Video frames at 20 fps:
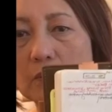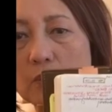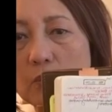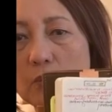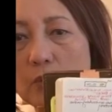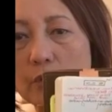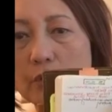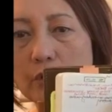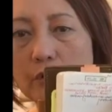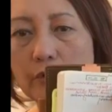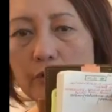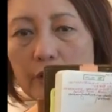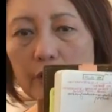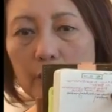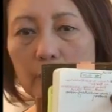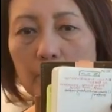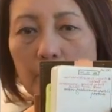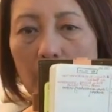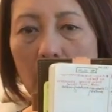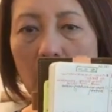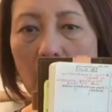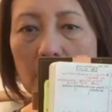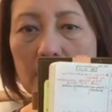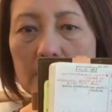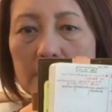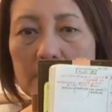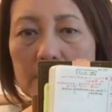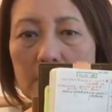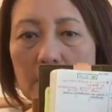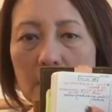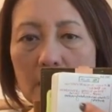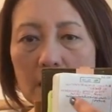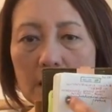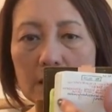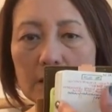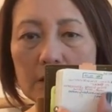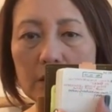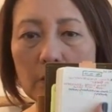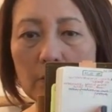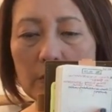where they're boxed,
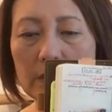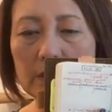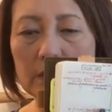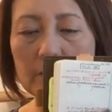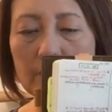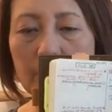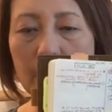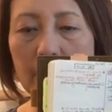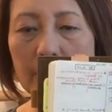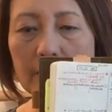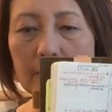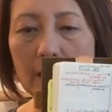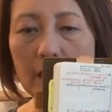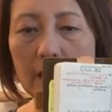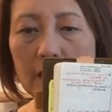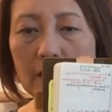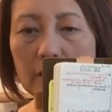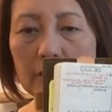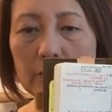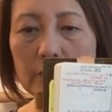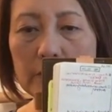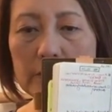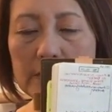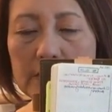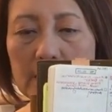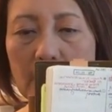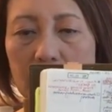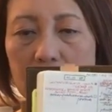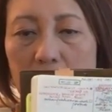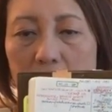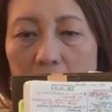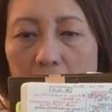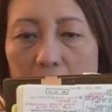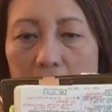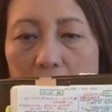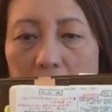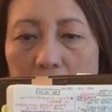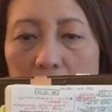so it's Monday through Sunday.